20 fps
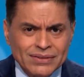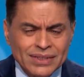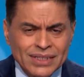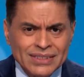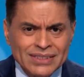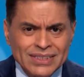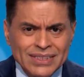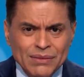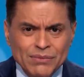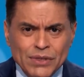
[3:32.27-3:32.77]

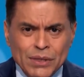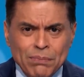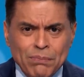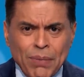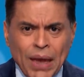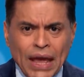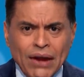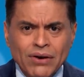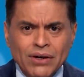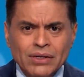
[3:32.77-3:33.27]
They seem to
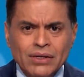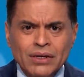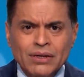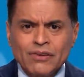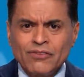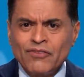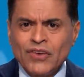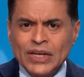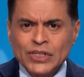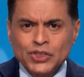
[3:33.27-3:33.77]
parrot
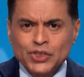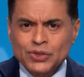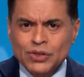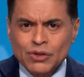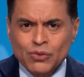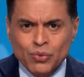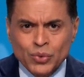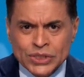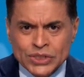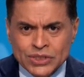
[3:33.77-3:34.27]

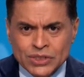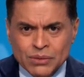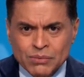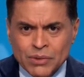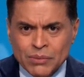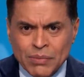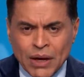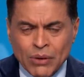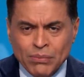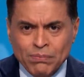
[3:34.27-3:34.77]
conventional wisdom
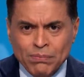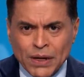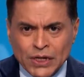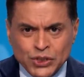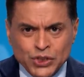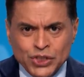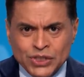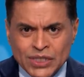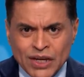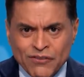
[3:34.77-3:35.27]
about
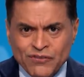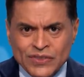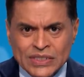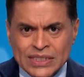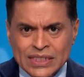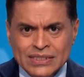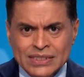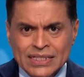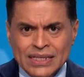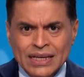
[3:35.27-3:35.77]
budget
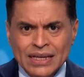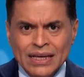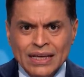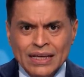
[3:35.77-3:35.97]
deficits